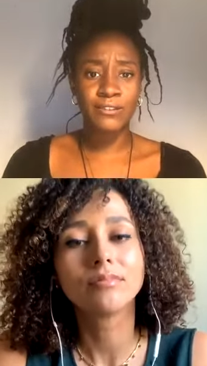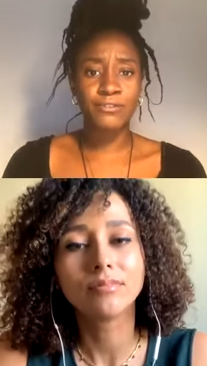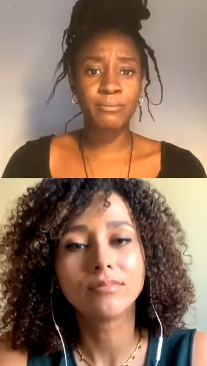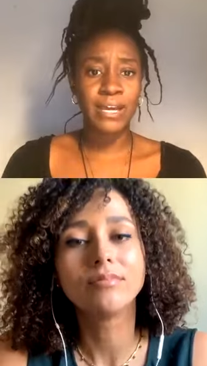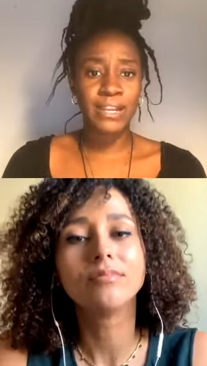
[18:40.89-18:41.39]

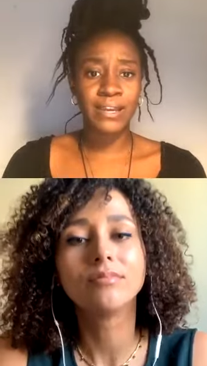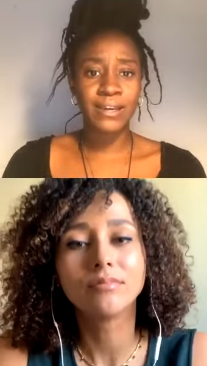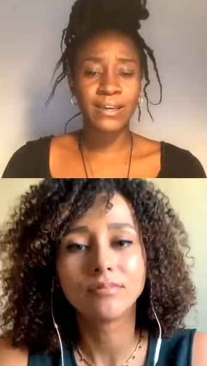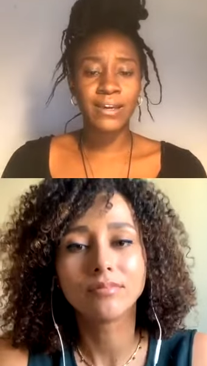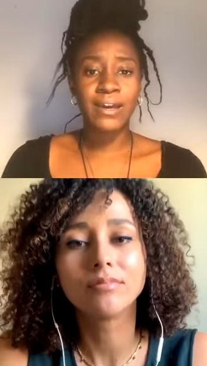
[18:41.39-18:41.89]
Speaker 1: think for
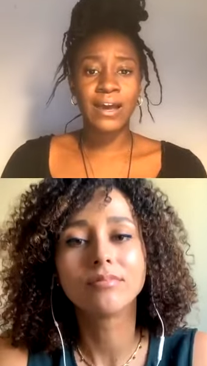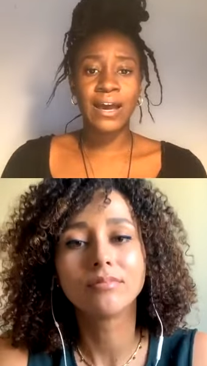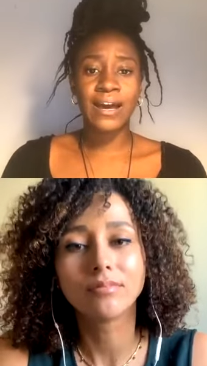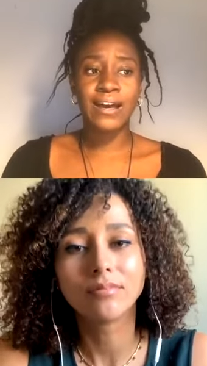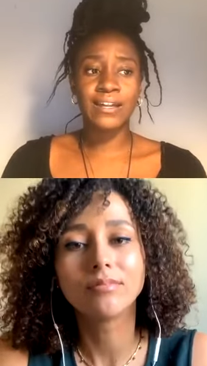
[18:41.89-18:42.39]
many
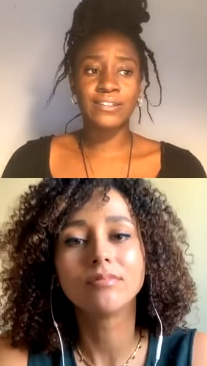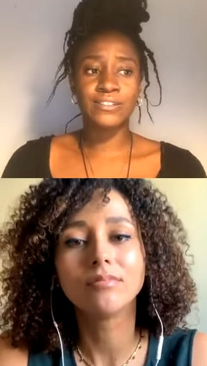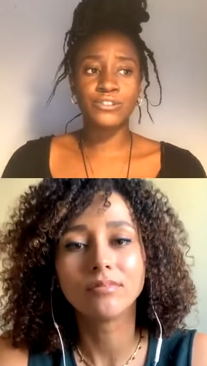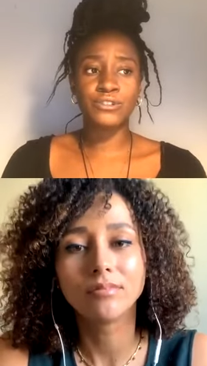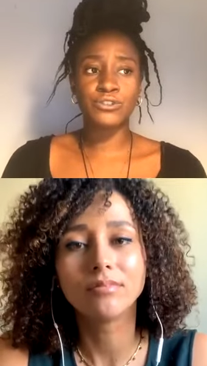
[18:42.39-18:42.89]

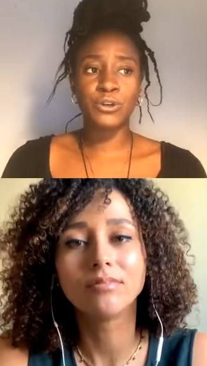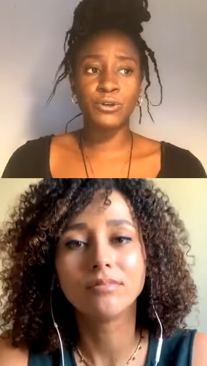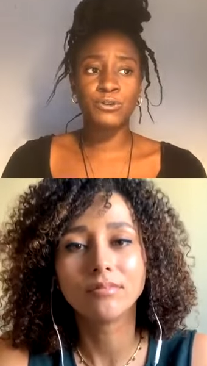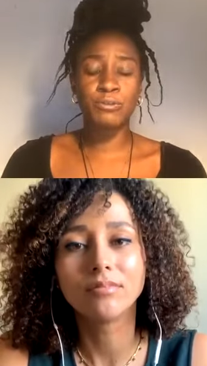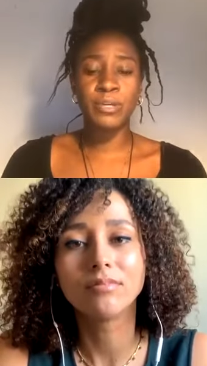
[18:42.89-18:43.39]
and
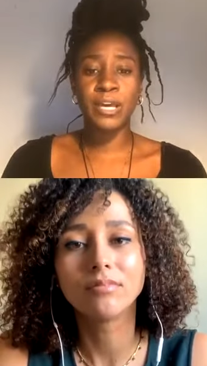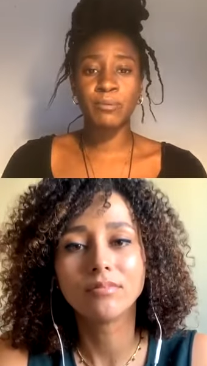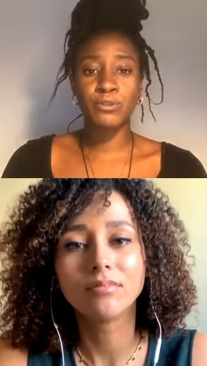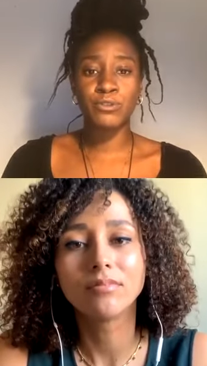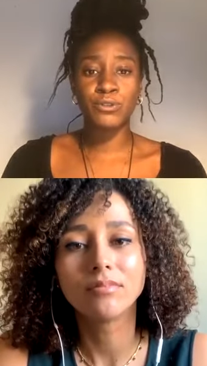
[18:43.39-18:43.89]
so to be
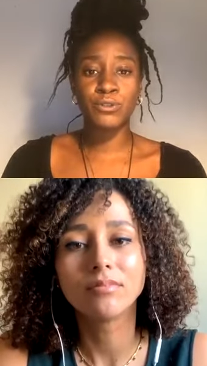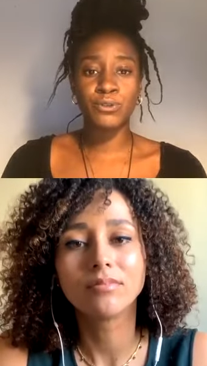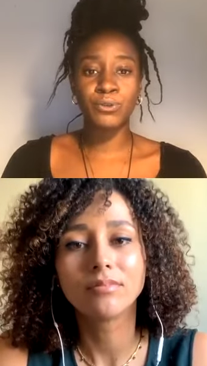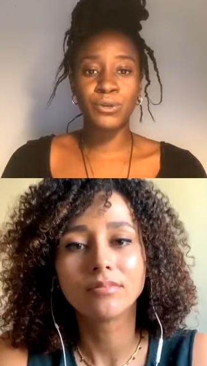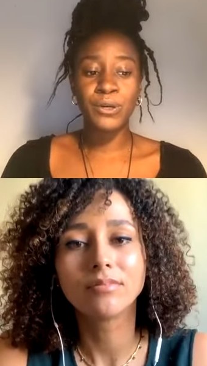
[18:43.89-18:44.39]
able
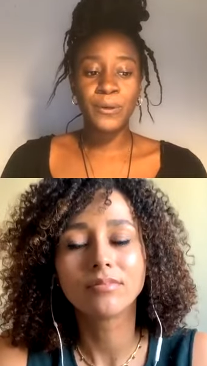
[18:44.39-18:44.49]
to